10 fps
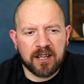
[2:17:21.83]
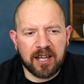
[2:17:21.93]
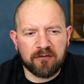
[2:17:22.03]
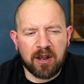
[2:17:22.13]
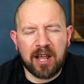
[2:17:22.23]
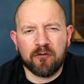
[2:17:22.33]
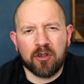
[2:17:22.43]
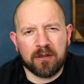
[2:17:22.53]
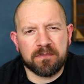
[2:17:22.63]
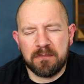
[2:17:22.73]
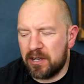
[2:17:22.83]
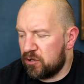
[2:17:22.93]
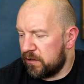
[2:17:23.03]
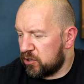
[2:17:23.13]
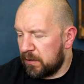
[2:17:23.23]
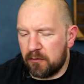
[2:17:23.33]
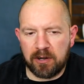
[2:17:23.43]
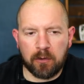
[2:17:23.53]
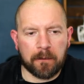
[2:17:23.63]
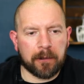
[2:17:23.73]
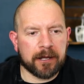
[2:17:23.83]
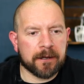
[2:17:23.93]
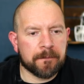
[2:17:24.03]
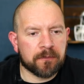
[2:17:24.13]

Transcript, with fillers: I'd ra I'd rather make sure it's something I really want to play.